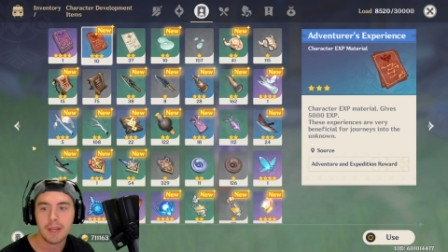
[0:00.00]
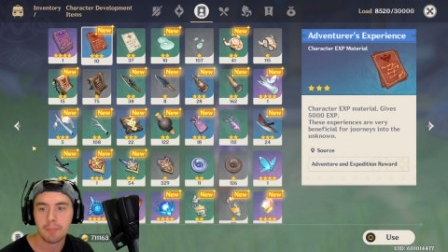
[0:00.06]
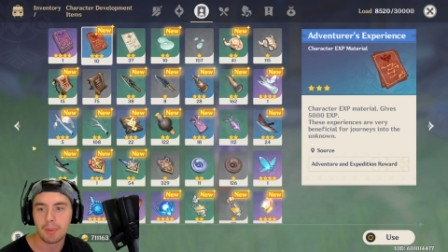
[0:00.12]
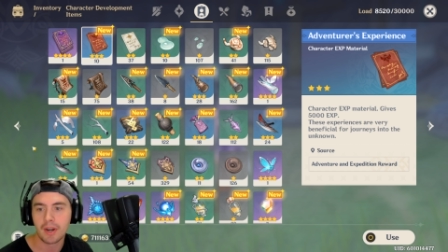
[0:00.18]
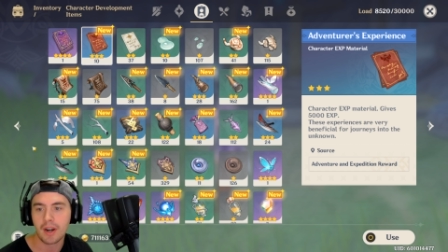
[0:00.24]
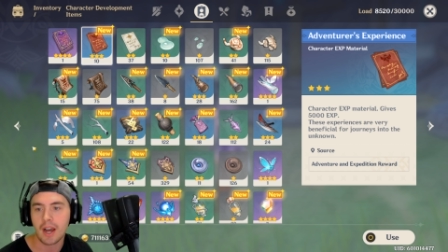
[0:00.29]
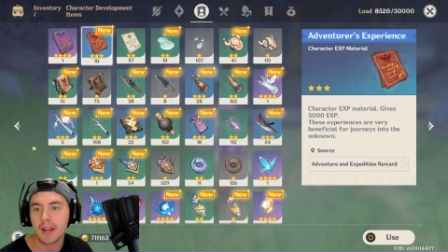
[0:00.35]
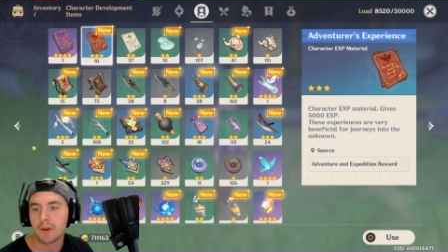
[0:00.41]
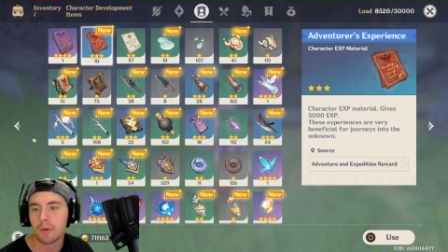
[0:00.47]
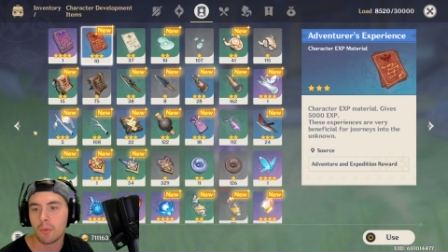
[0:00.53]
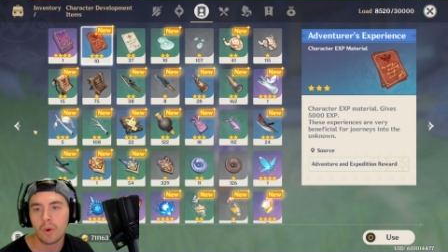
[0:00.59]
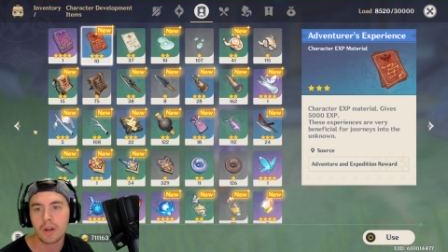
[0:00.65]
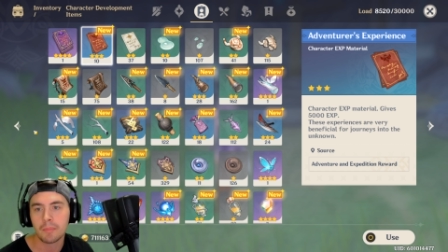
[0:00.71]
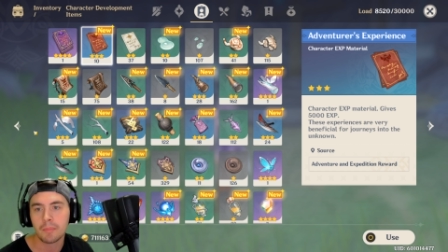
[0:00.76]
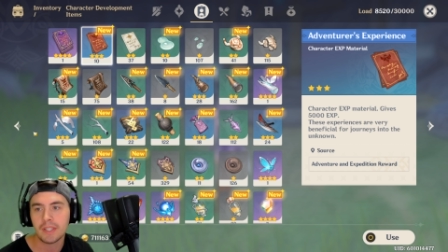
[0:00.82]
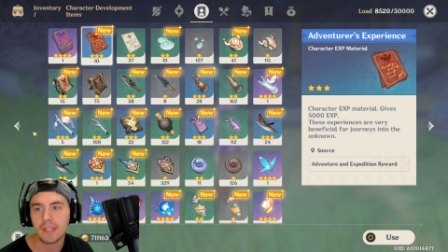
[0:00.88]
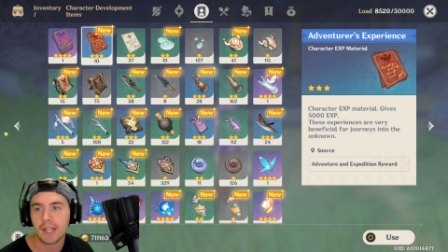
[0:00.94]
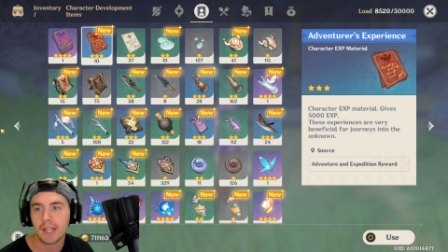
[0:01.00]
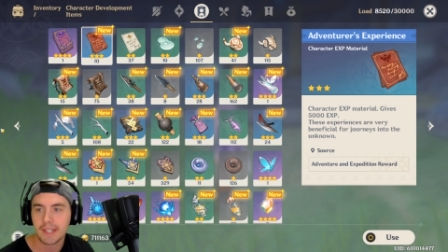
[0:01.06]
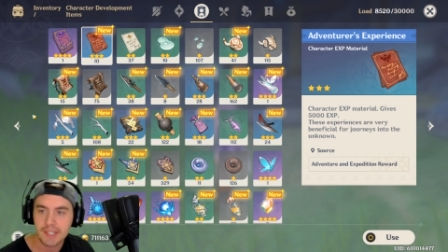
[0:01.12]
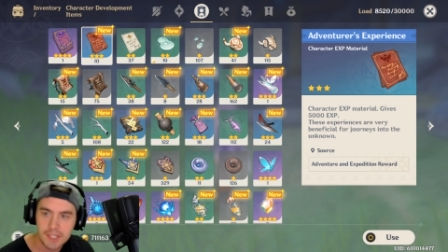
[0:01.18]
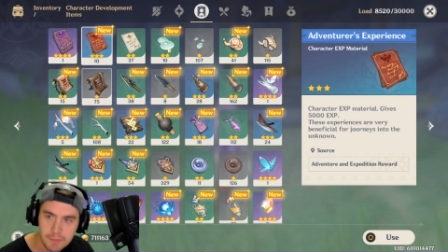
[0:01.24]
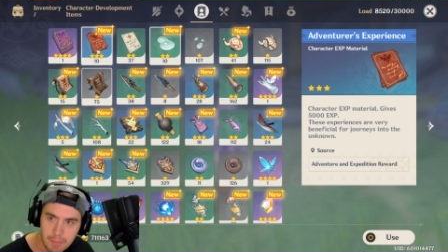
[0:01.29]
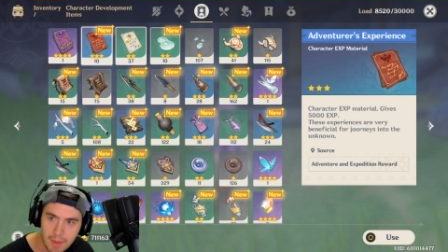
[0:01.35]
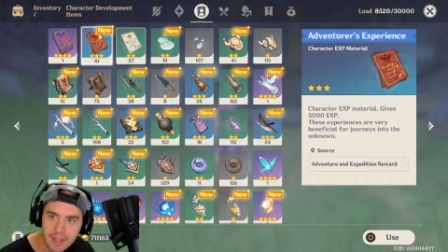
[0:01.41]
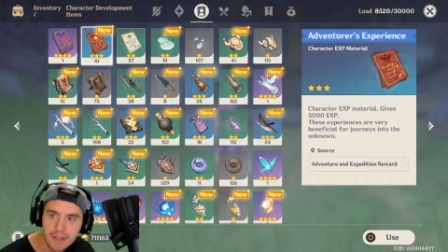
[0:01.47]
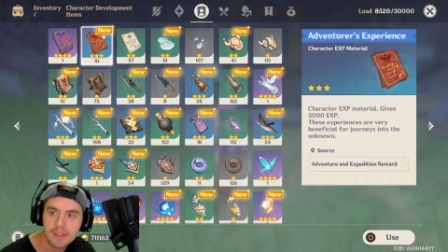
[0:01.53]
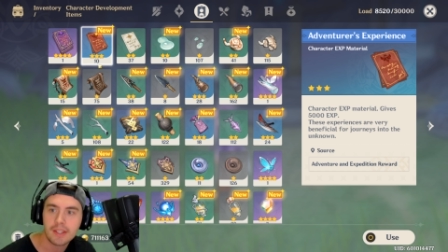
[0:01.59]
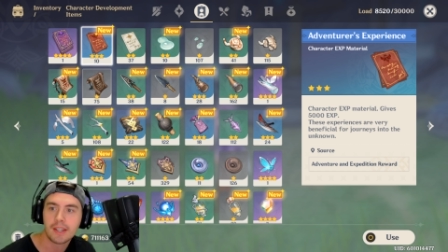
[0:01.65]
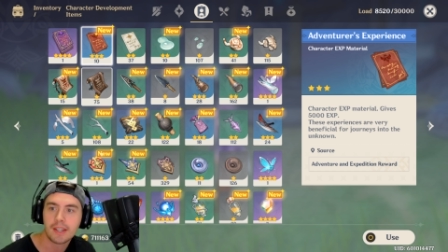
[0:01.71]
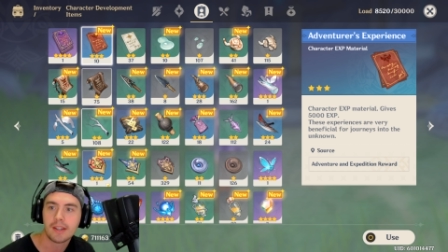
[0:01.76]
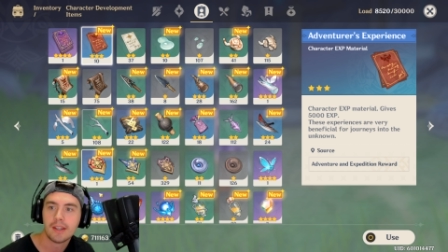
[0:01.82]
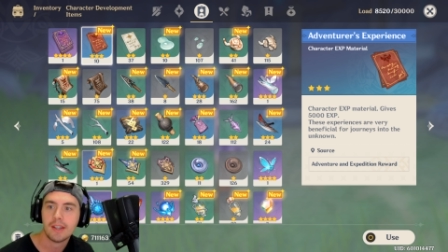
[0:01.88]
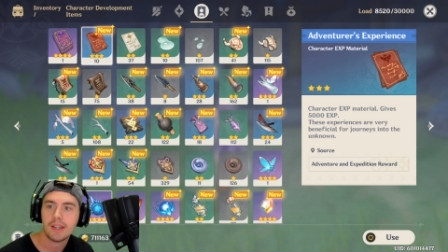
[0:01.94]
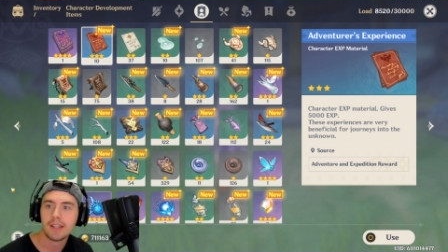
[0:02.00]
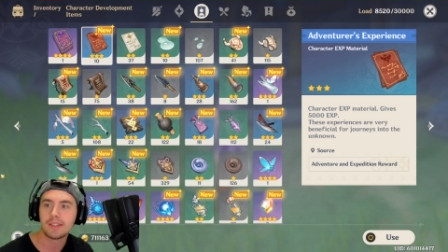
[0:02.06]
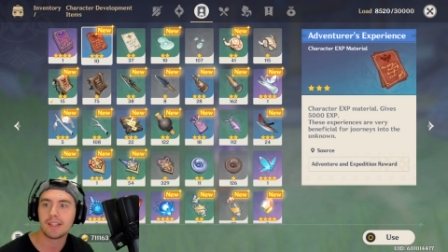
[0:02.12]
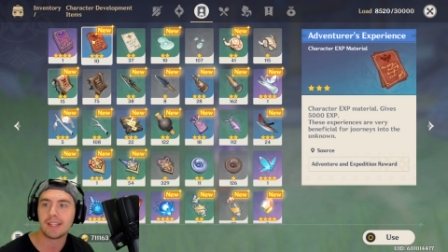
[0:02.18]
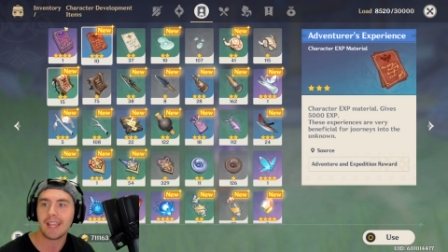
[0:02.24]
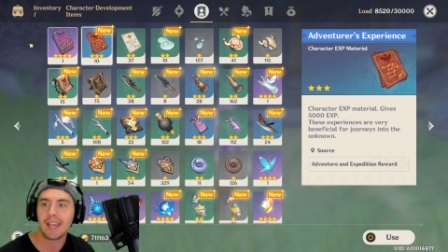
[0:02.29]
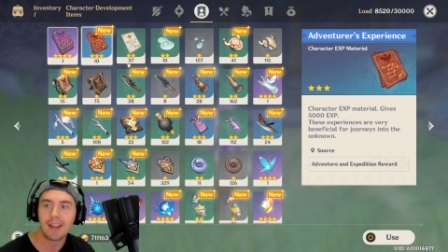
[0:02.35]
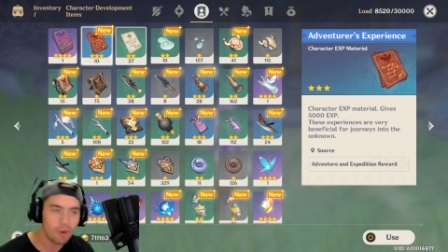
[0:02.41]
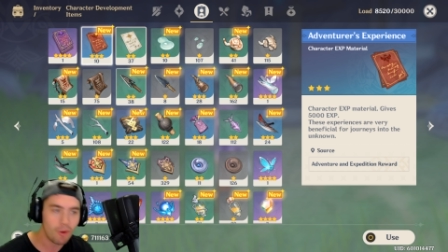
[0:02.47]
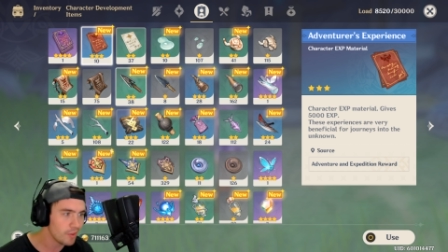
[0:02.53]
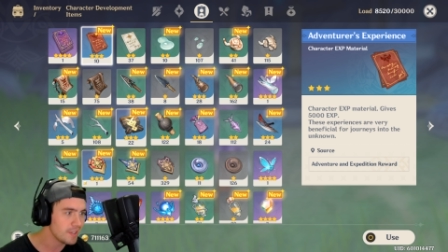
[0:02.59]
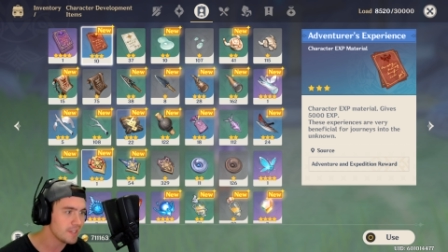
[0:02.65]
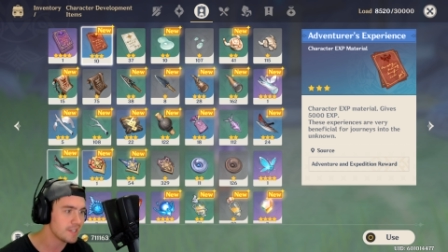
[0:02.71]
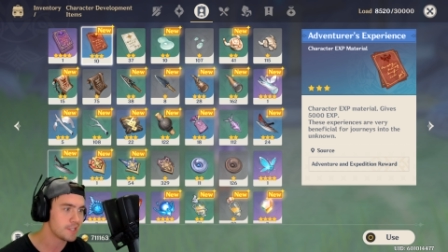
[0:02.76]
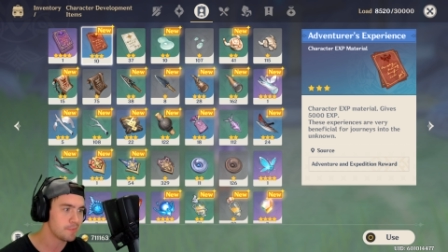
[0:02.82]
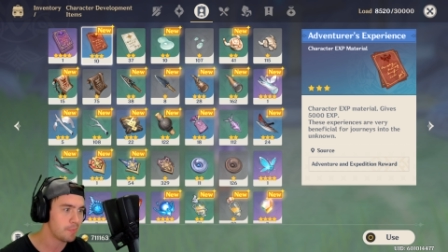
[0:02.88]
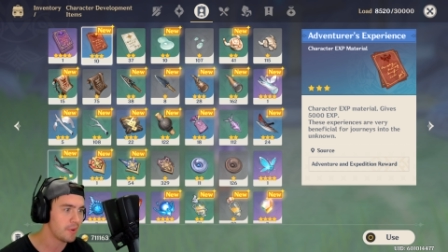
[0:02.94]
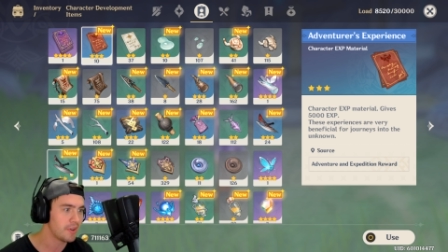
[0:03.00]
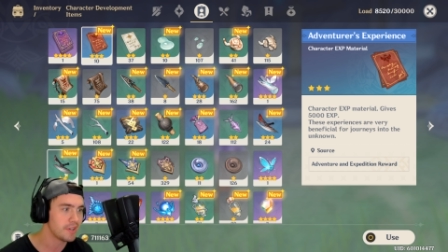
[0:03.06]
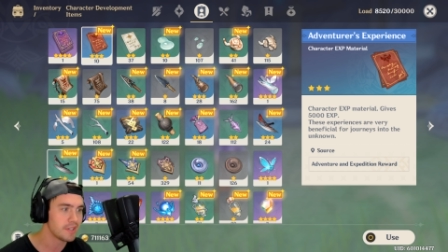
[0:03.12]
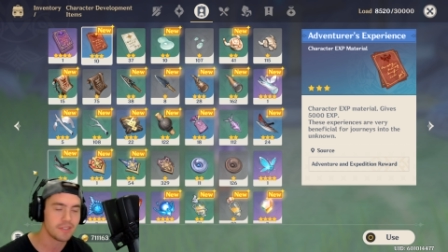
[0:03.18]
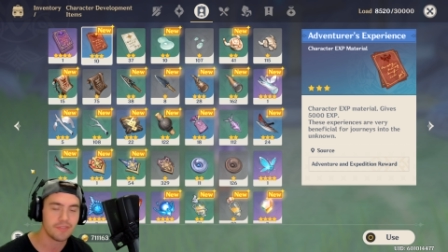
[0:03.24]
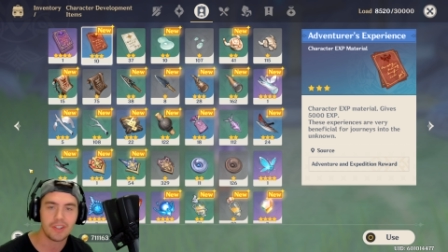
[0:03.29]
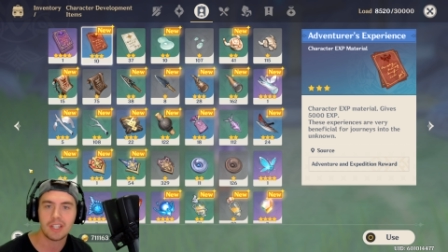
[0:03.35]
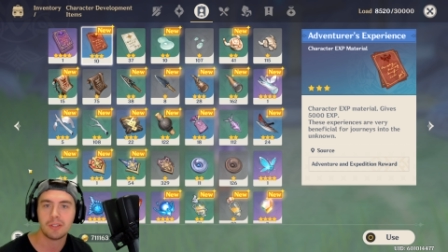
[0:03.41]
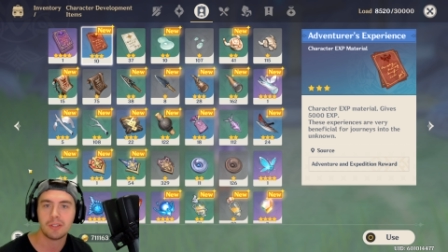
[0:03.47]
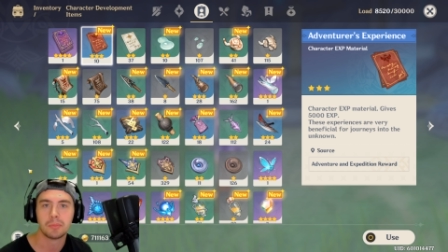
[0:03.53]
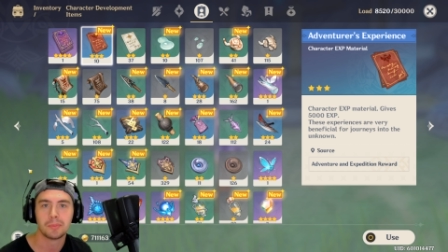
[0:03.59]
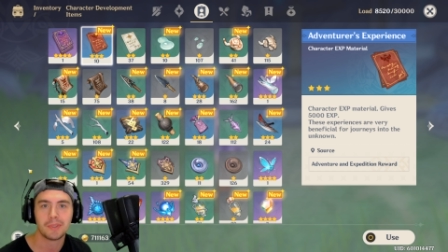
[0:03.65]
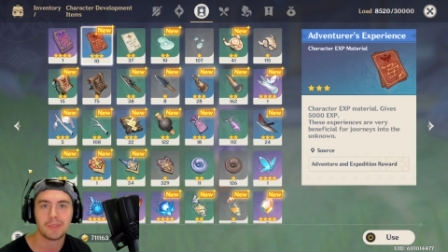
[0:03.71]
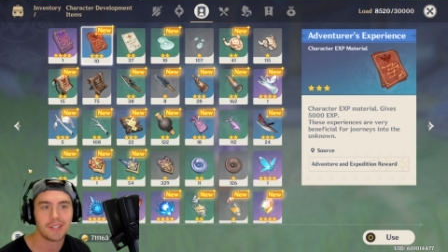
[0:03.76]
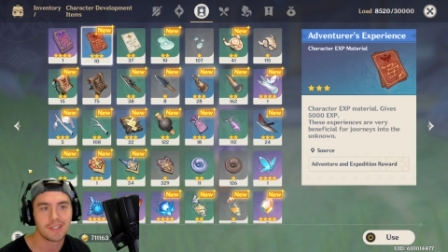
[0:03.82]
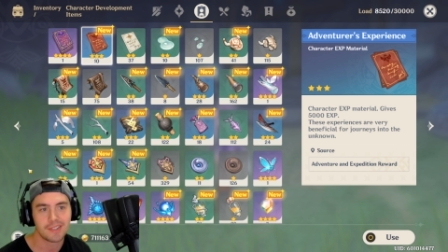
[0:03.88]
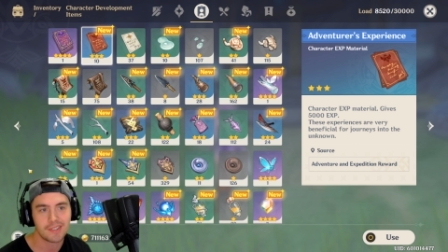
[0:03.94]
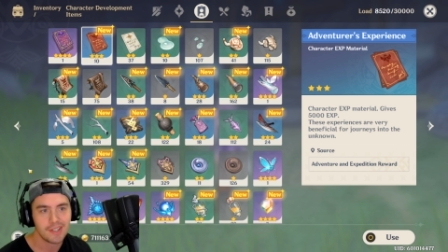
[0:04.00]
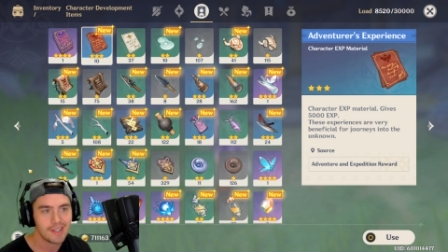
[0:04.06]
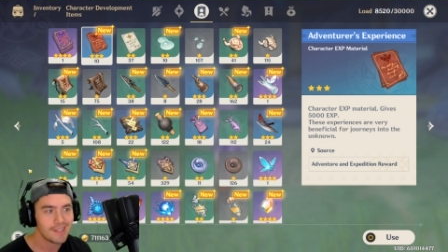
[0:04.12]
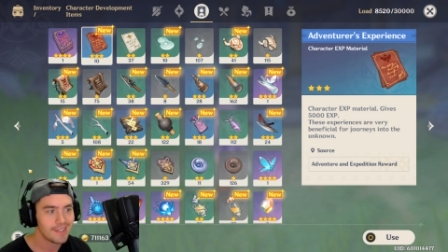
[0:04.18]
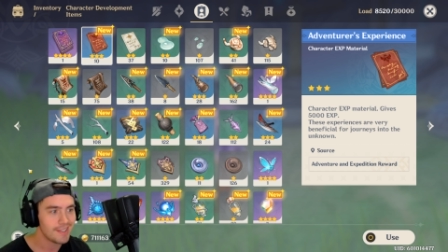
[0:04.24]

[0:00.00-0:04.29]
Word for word: but I don't want to be like spending to get all the experience available because